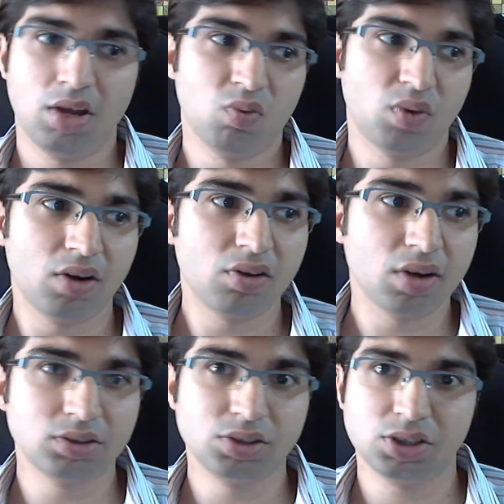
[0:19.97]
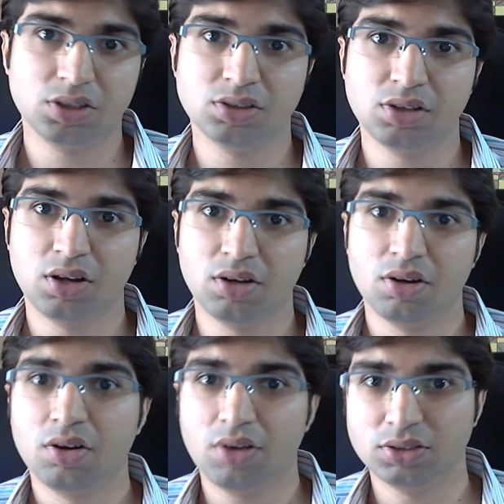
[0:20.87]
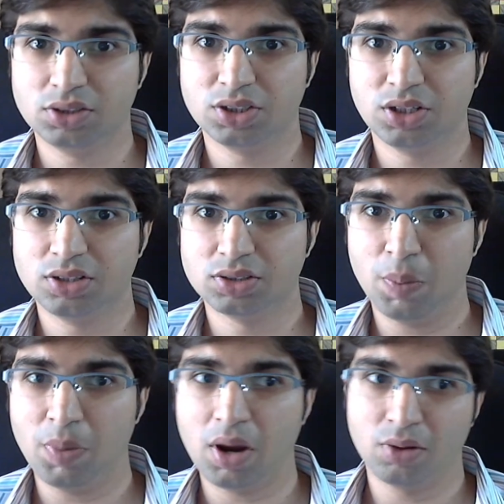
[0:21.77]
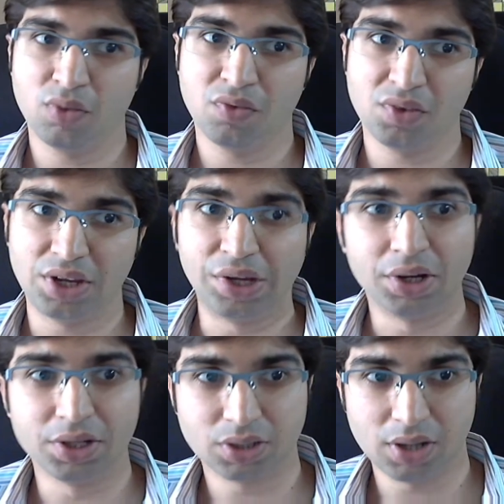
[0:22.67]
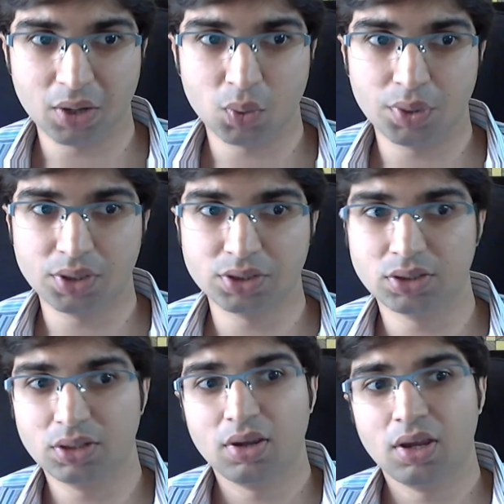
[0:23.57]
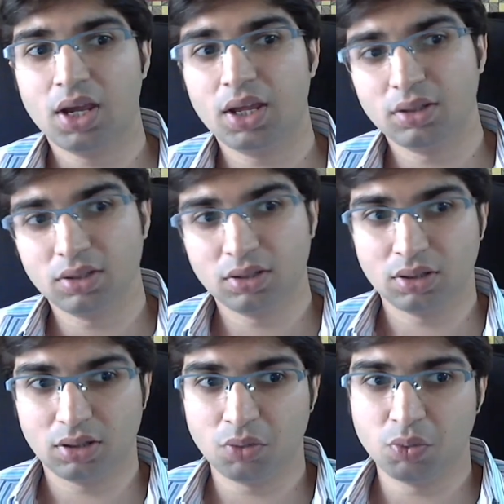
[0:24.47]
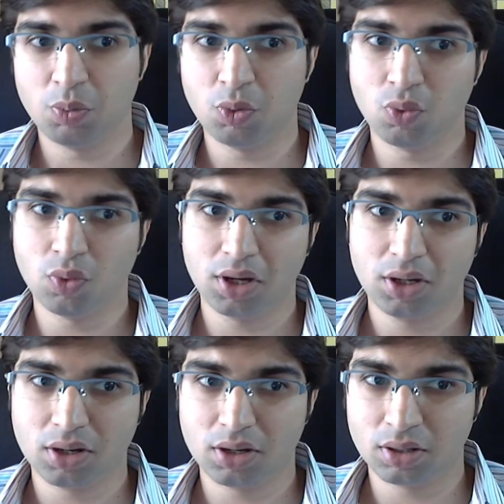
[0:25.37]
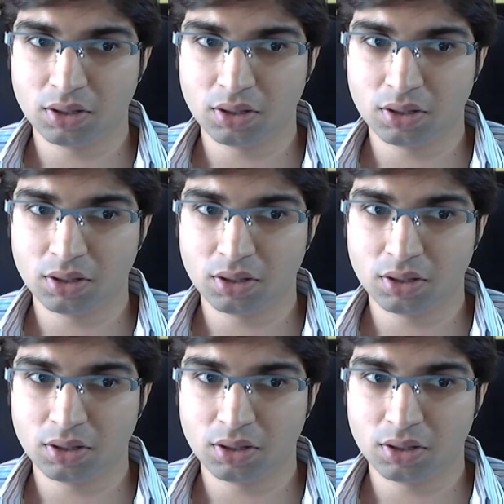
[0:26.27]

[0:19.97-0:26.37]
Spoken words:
And why transition is there? Transition is a part of English language, and it will provide